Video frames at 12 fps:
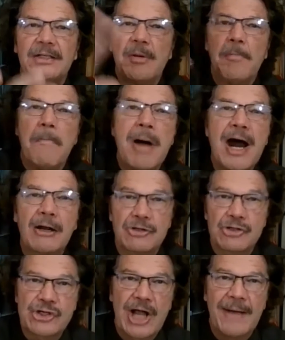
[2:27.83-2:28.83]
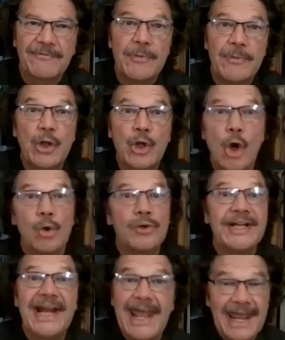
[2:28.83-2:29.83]
model shop from the
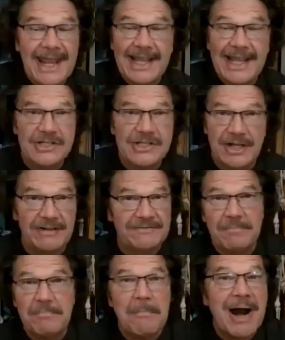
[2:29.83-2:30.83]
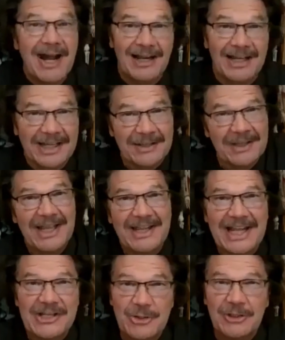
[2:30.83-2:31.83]
golden age of modeling
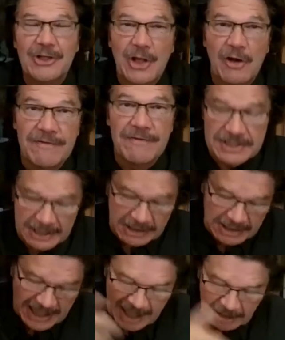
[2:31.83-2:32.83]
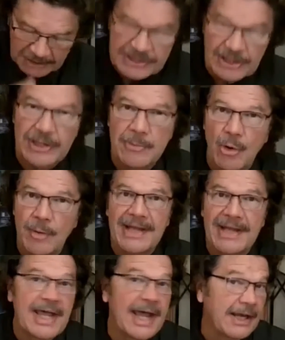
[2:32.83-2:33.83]
that you can go visit. And Kyle can tell you more about
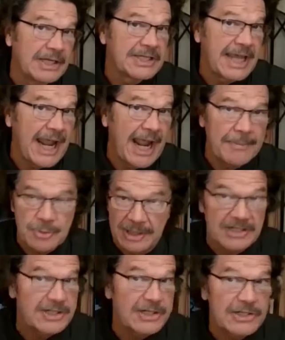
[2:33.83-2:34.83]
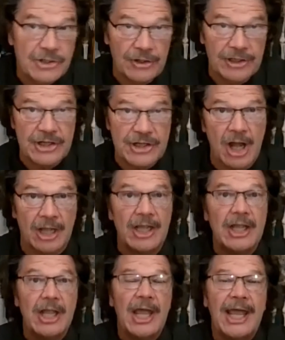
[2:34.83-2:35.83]
that, and it's camps when it's his turn to talk.
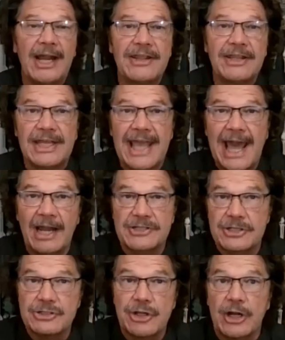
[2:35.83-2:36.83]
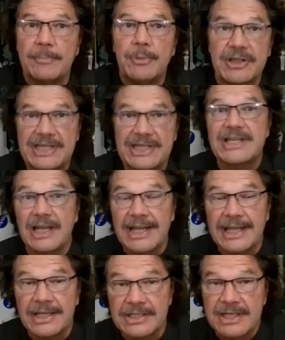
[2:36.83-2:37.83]
And I think Allison's going to put these
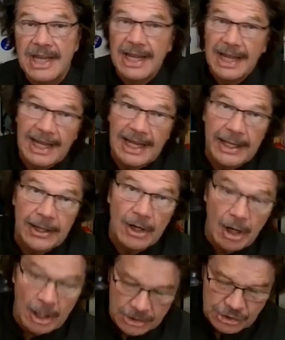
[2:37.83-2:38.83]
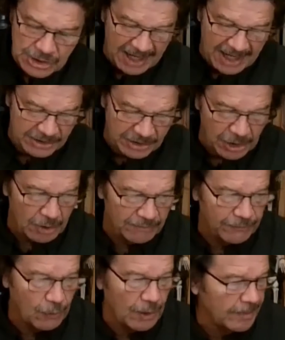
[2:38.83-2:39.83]
links in our chat to go
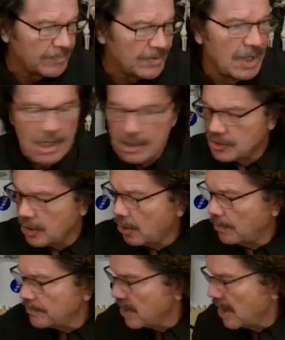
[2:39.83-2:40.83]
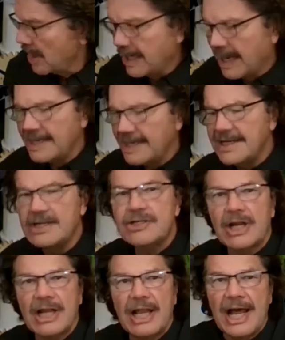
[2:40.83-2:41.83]
for it. So I teach a
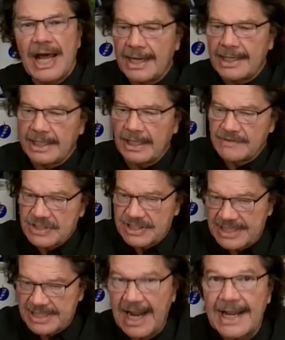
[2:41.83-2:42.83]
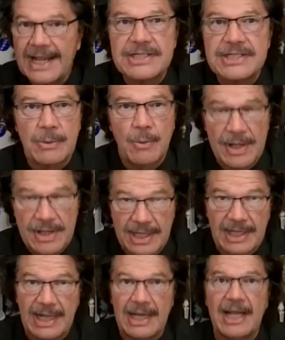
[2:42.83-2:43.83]
lot of science, and one thing
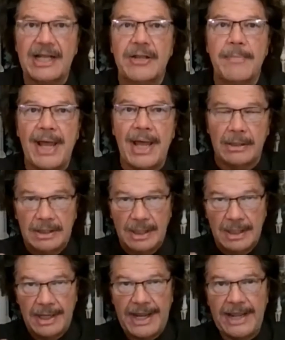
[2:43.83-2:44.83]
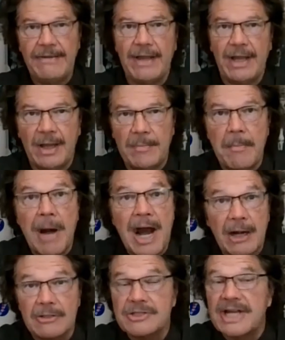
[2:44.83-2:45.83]
I like about
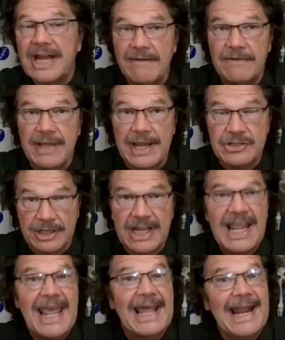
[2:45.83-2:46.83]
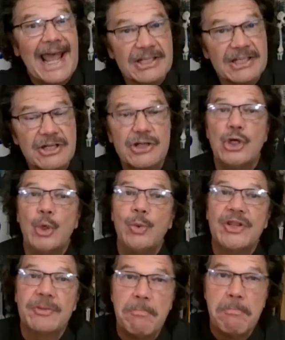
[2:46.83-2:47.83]
models and aviation, it has to do
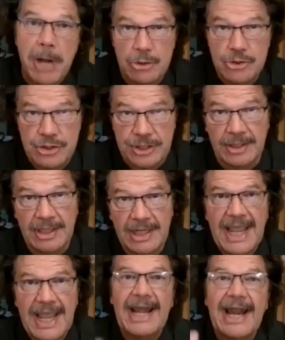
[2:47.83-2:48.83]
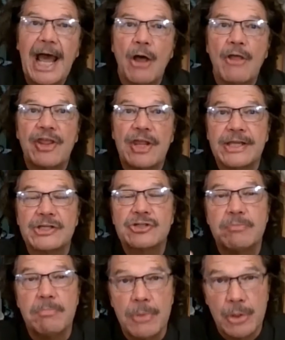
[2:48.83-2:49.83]
with motion and how things
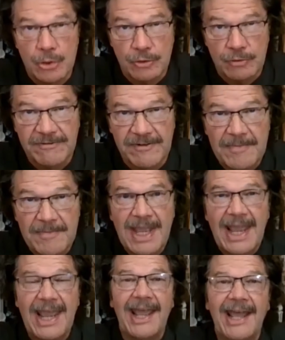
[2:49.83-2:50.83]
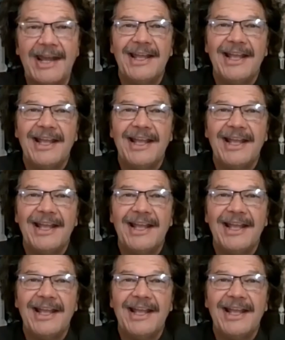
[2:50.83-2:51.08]
move. And